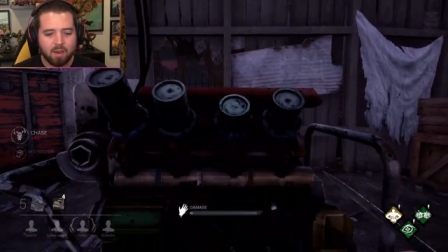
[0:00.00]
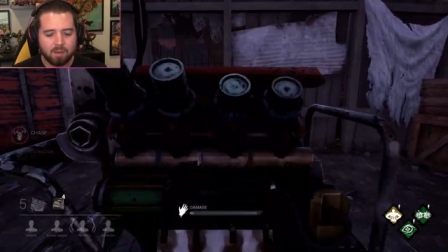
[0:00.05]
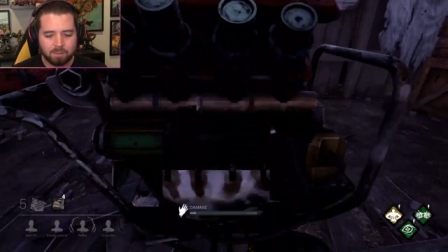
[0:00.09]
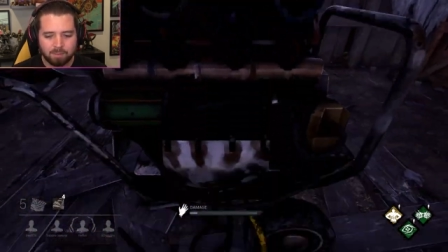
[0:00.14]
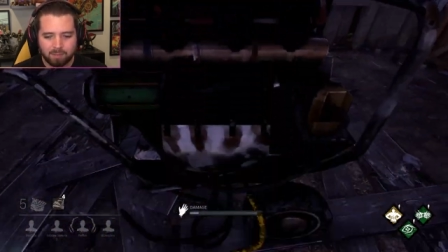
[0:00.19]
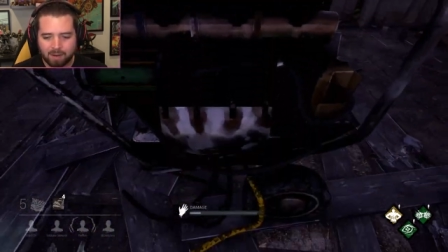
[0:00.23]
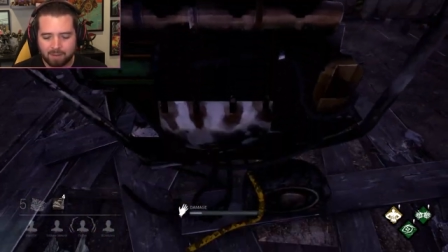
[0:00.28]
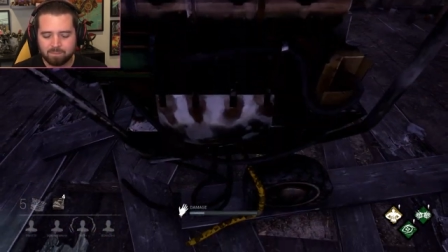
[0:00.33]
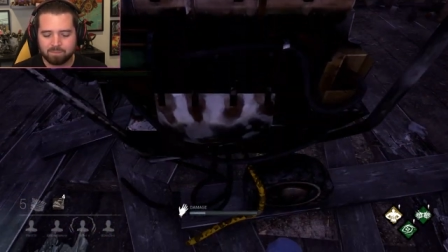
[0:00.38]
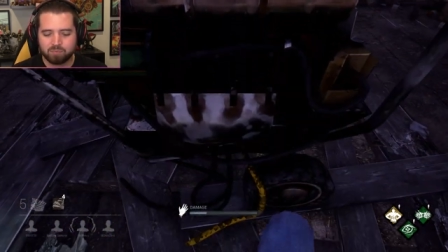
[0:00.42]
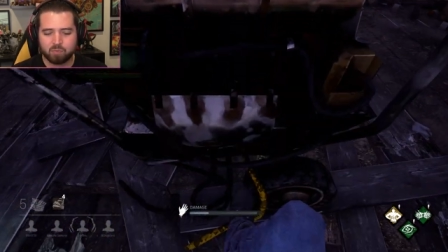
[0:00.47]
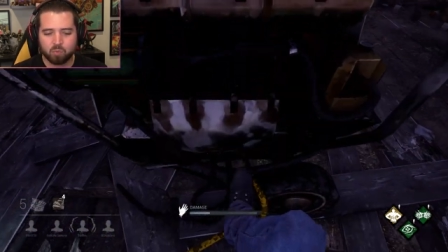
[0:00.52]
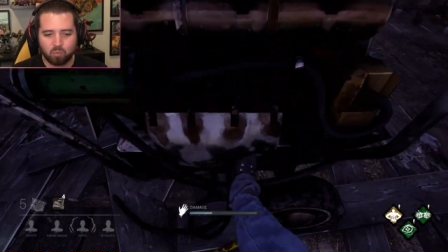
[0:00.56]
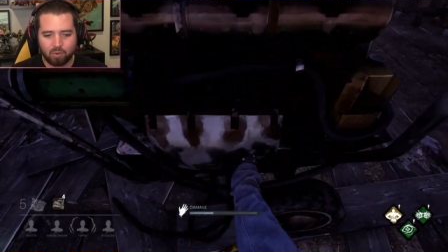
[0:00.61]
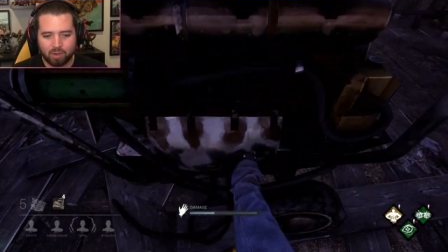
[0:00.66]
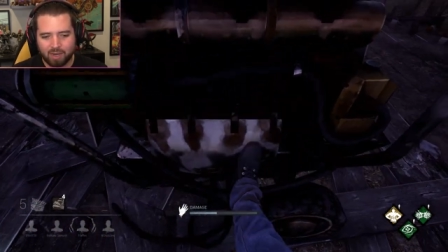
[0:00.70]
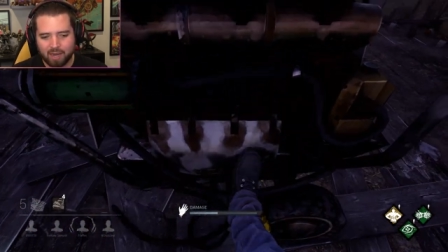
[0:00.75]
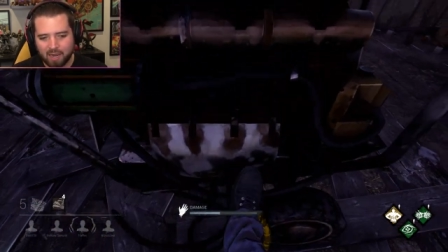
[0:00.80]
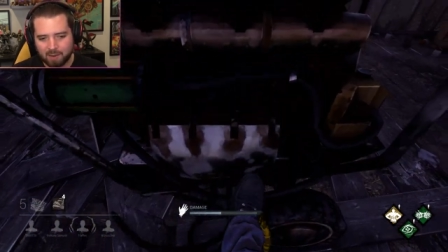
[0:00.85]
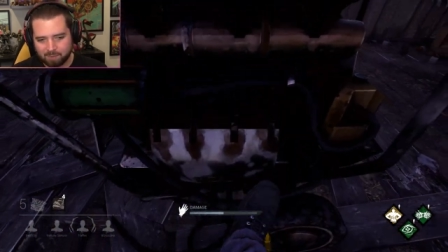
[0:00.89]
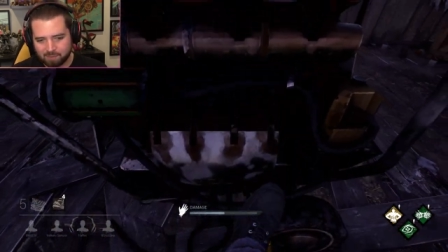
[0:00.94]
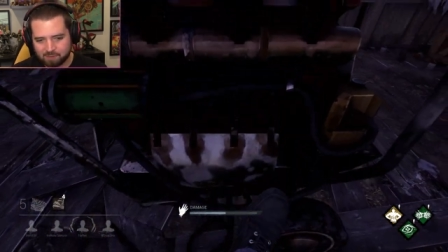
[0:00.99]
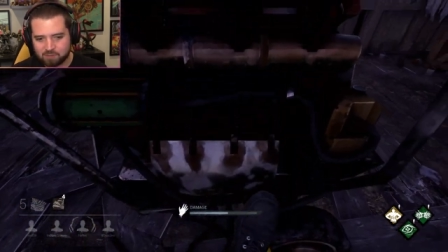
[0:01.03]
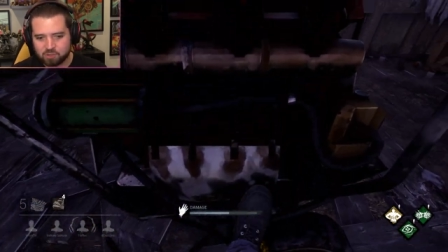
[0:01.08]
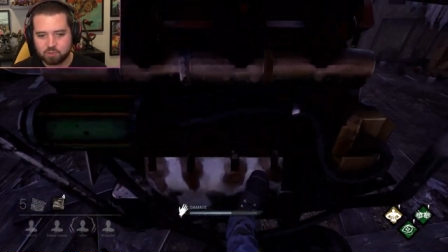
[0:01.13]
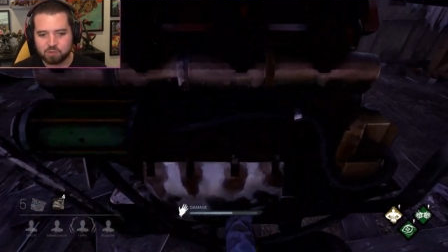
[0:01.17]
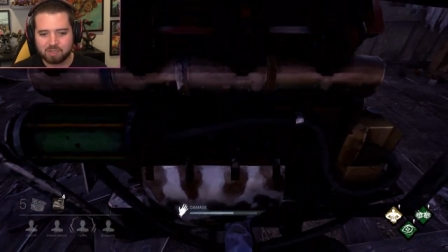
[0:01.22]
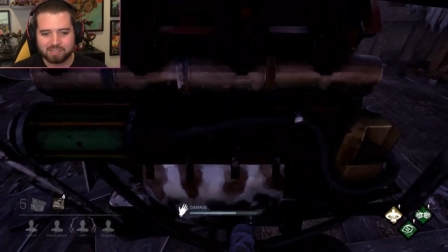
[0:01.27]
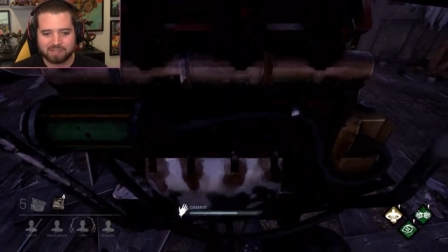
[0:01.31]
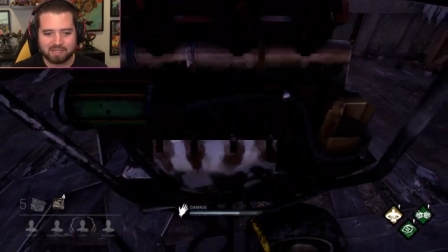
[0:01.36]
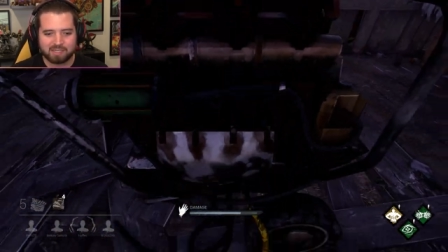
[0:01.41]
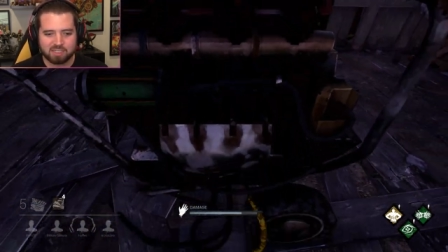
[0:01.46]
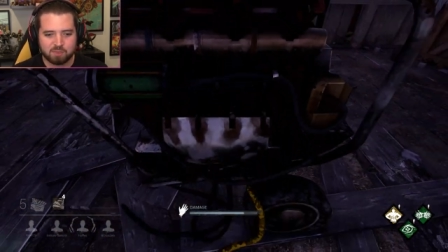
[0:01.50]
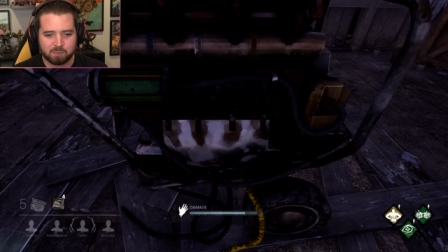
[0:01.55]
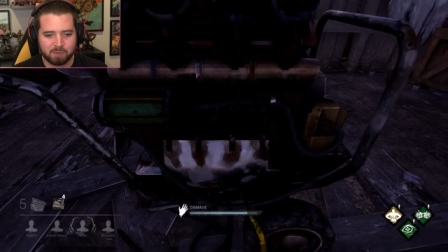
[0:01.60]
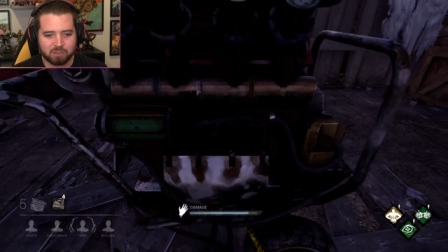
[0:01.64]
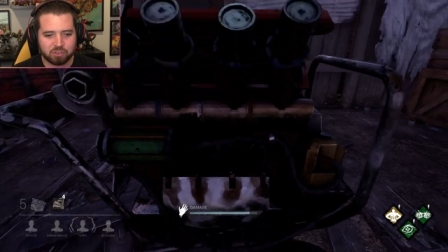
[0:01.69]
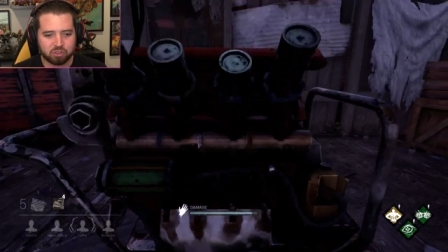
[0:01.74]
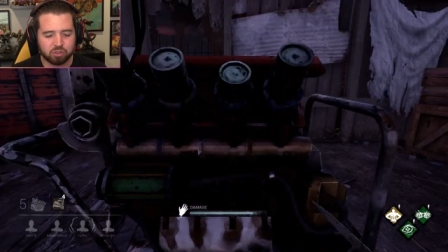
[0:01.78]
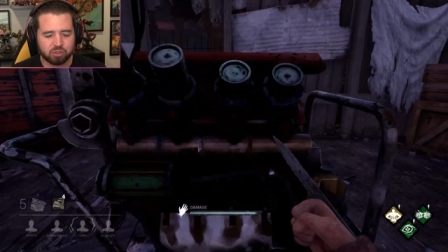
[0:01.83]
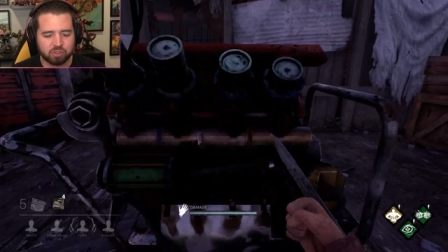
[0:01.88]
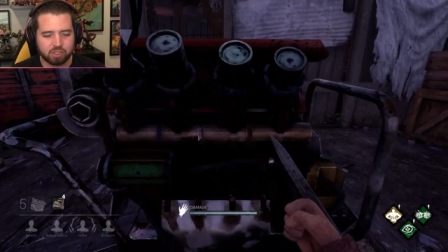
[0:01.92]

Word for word: But what happens, you get that special